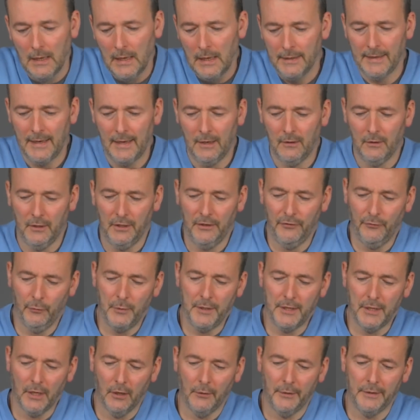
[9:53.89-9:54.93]
Now, if we
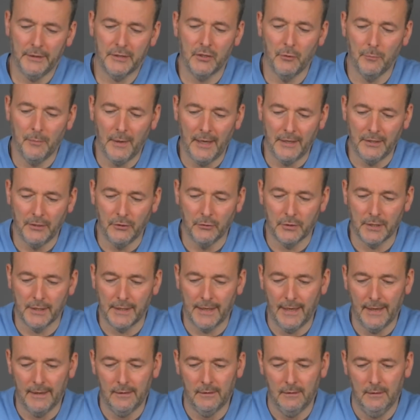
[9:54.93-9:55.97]
go into the menus
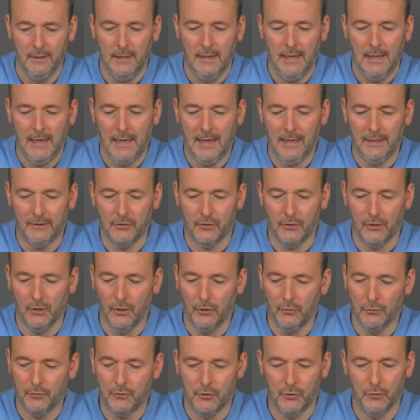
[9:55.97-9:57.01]
again and
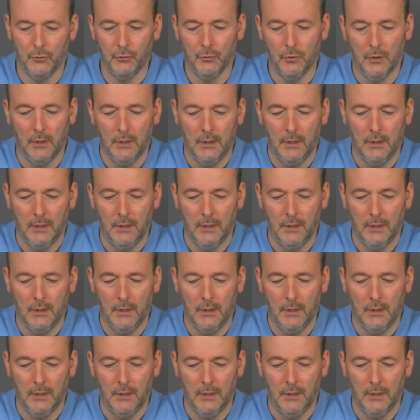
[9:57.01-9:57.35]
go to